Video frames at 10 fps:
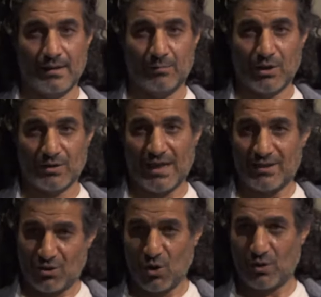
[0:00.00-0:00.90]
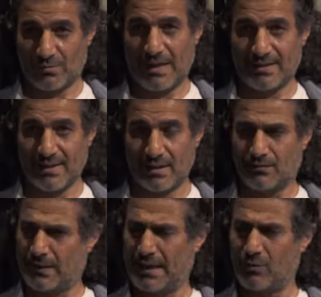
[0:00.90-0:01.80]
because I saw it
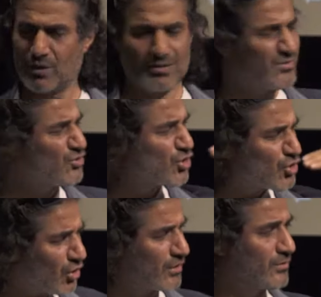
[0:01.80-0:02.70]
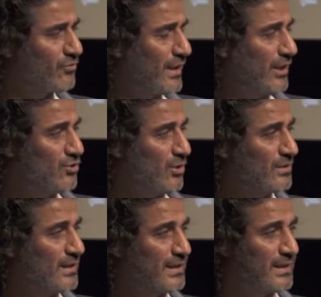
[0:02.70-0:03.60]
myself and I was shocked, really
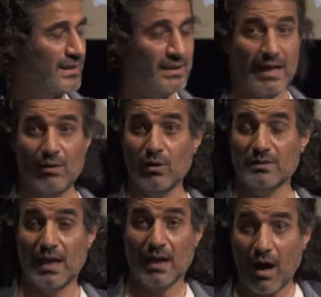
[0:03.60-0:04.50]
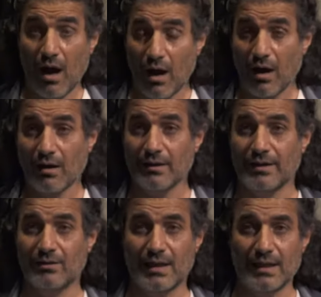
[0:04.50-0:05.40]
shocked. And I was like,
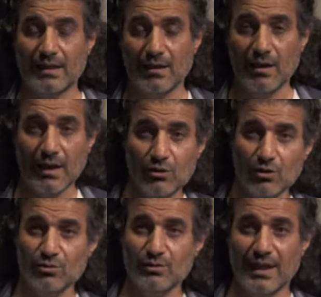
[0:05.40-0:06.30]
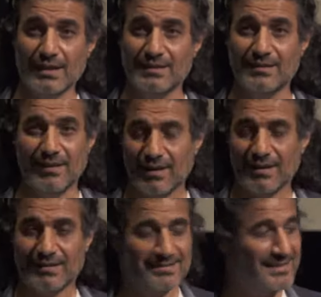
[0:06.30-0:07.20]
I don't do that.
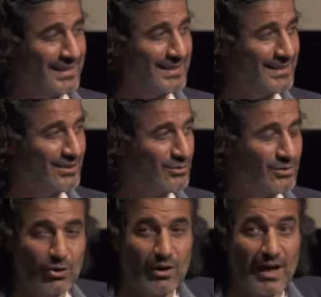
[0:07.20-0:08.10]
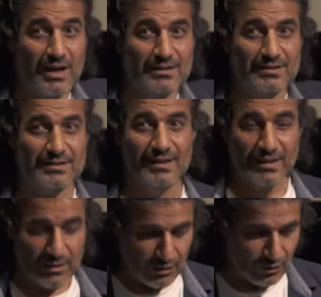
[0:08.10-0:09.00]
Your heart is,
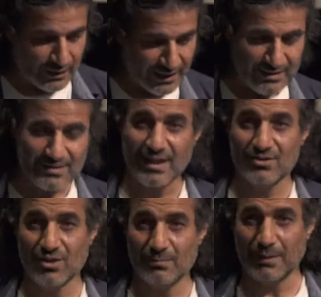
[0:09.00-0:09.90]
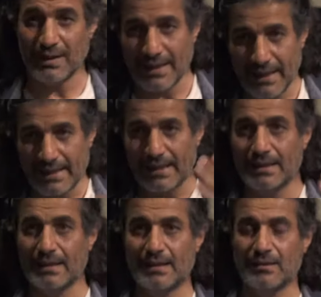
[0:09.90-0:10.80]
kids are jumping
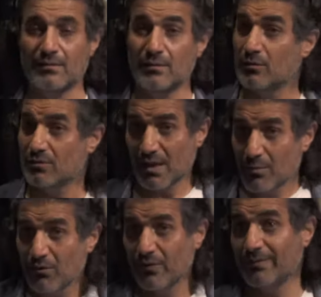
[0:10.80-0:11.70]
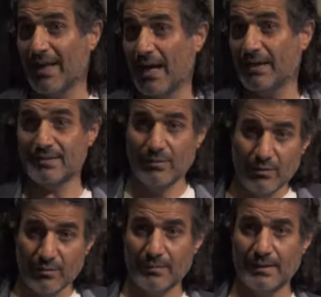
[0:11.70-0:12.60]
in and some of them die, some
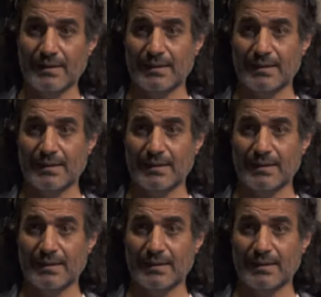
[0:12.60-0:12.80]
of them.